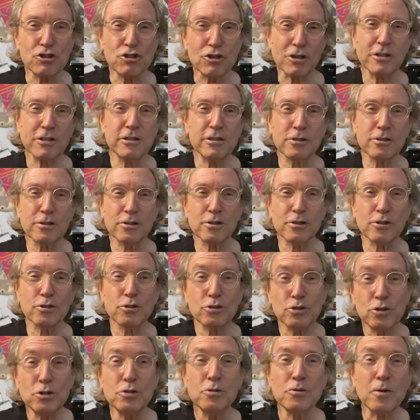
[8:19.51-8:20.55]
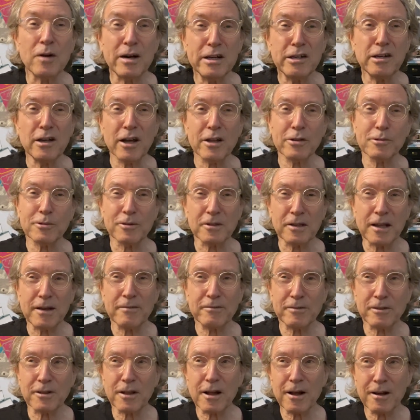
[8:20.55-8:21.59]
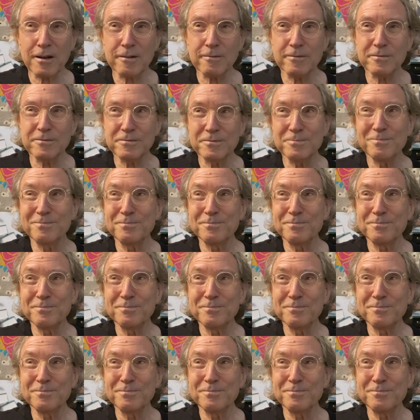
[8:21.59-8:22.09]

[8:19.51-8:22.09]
took it to another level of